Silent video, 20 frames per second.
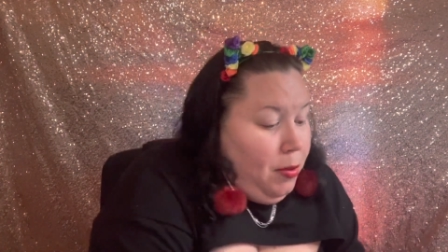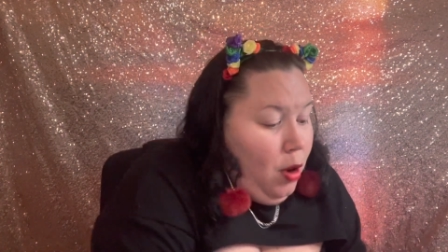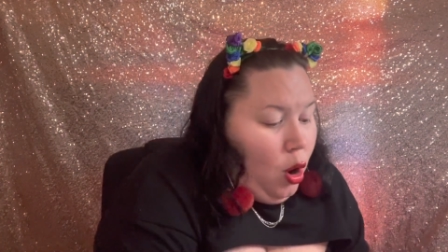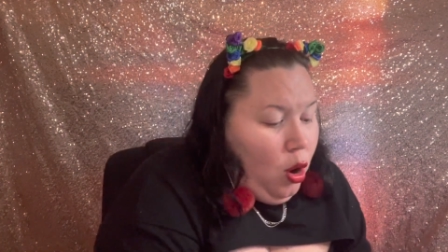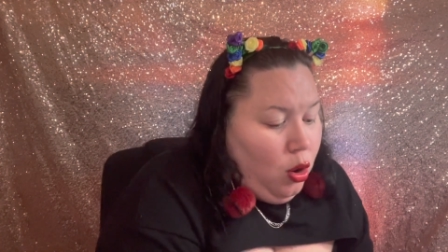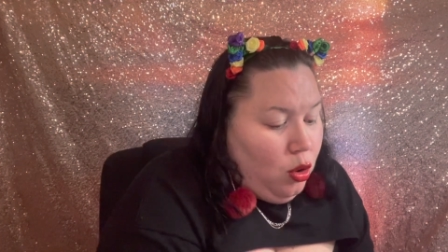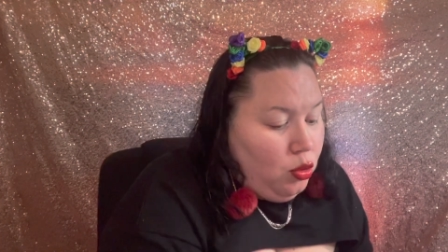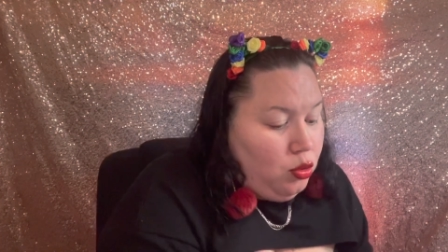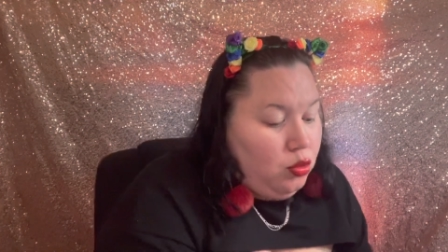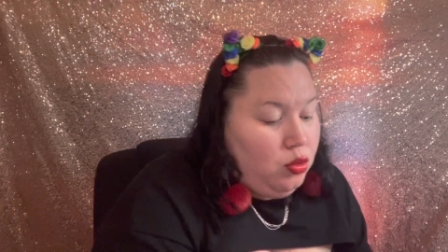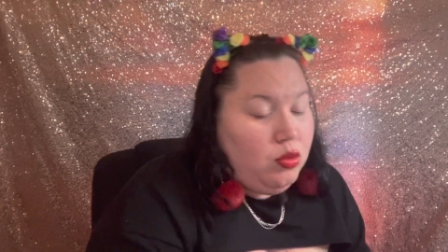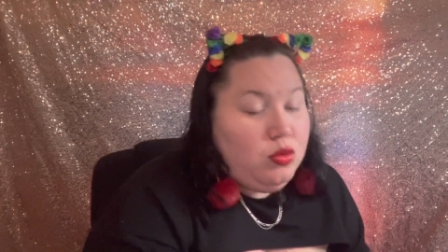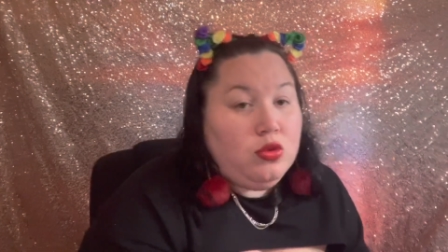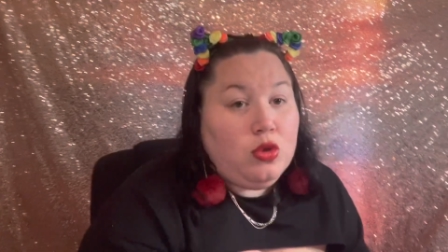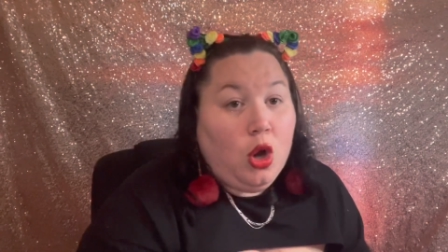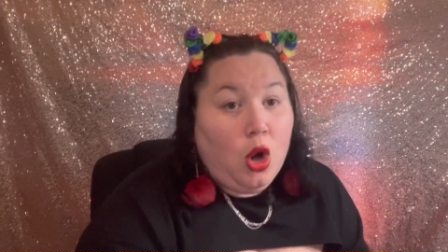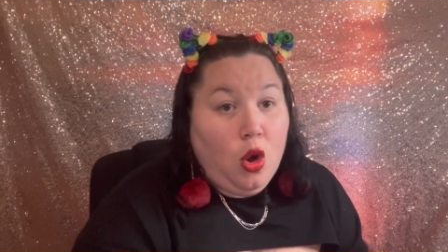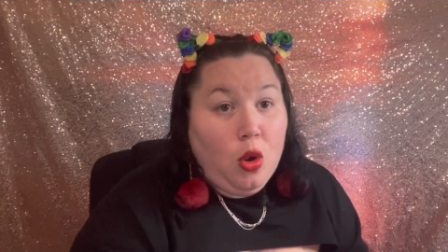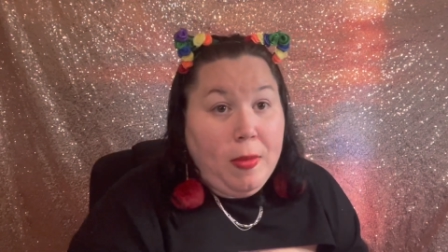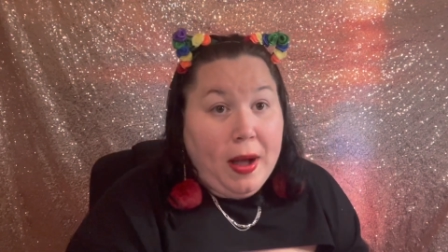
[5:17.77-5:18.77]
oh,
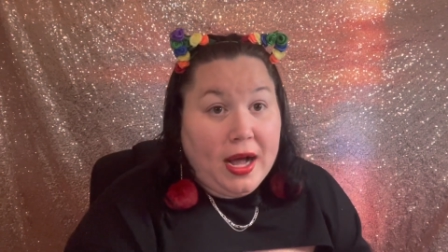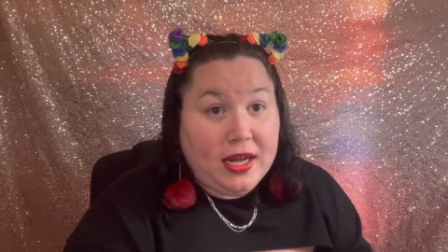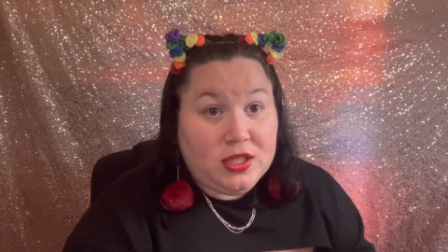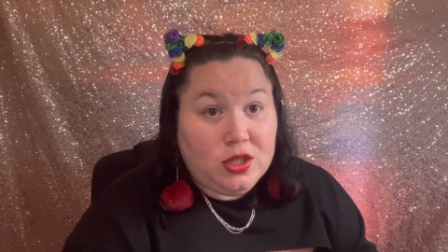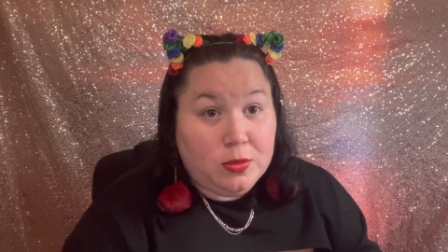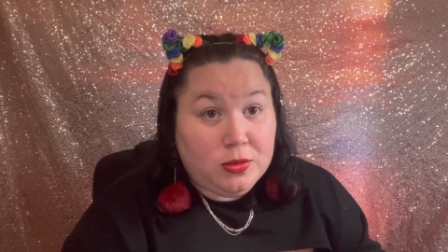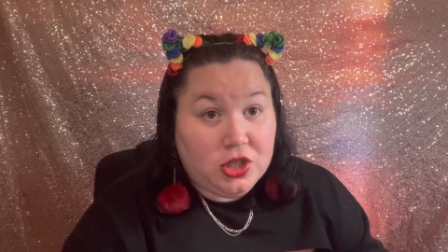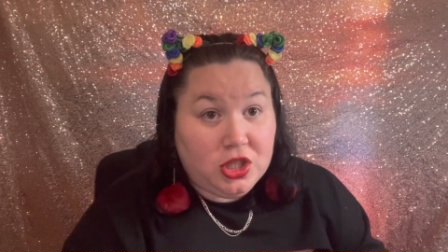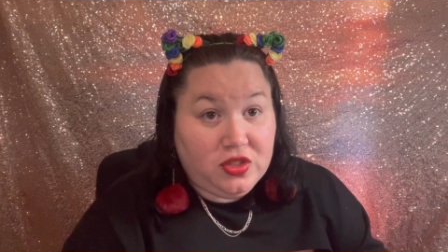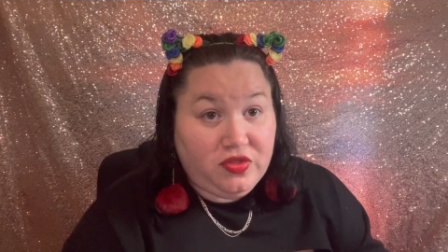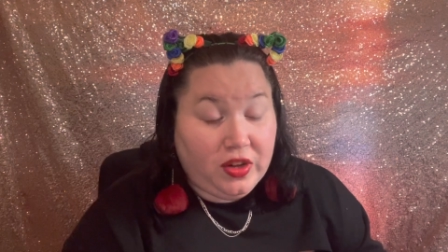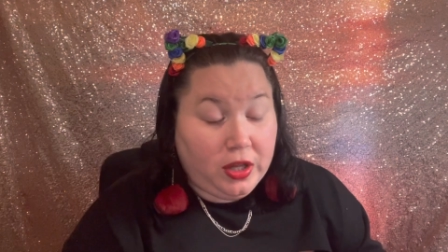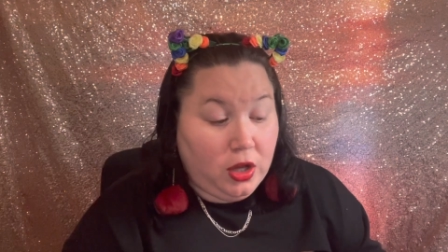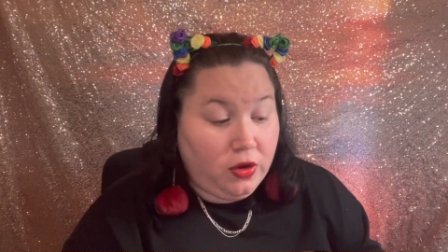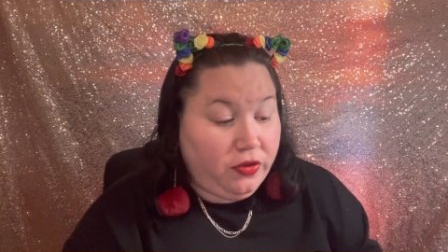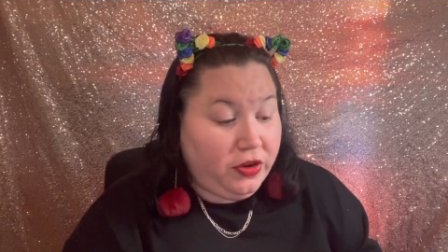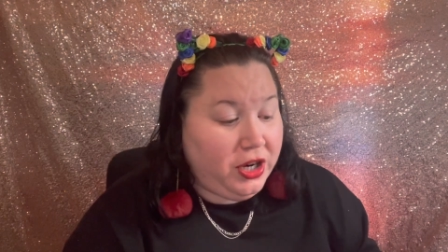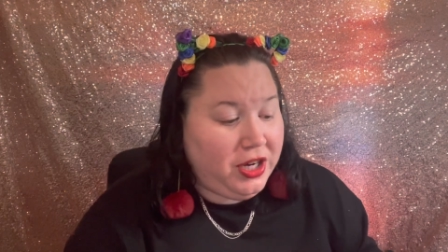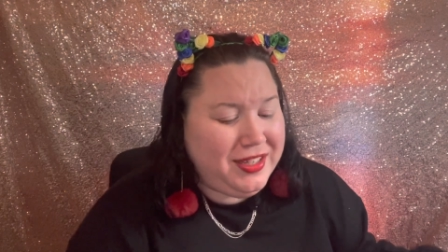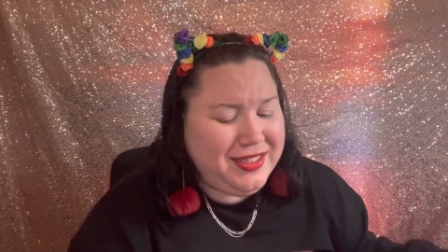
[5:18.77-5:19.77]
the whole box almost just fell
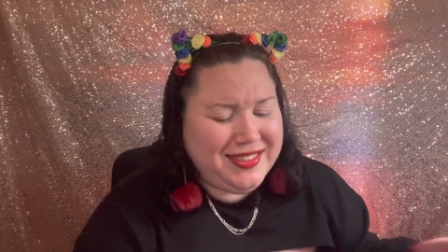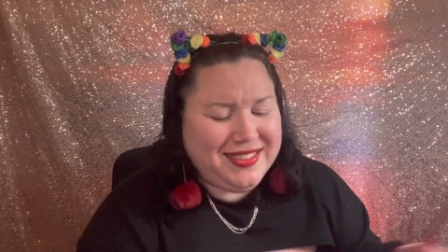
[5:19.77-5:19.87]
over.